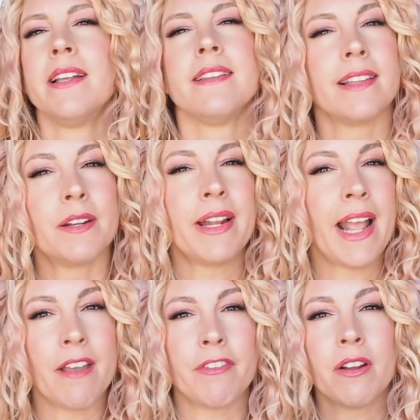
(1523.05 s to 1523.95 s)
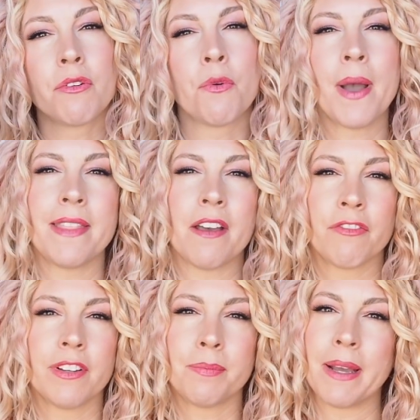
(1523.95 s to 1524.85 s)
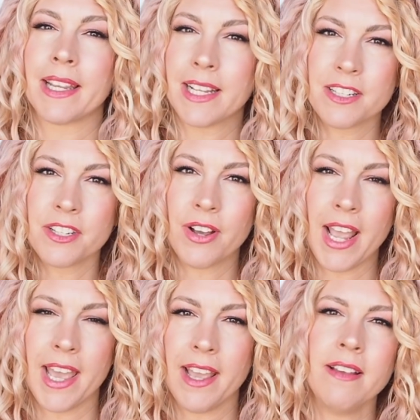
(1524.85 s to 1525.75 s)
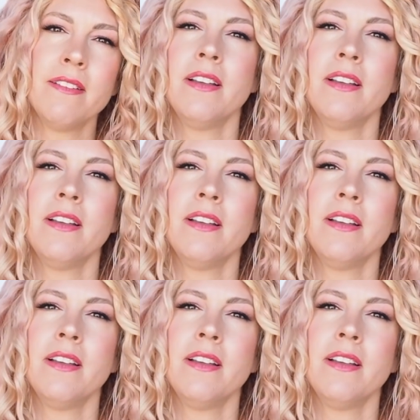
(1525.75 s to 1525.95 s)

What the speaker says: It's a little bit heavier, it will weigh that frizz back into your hair.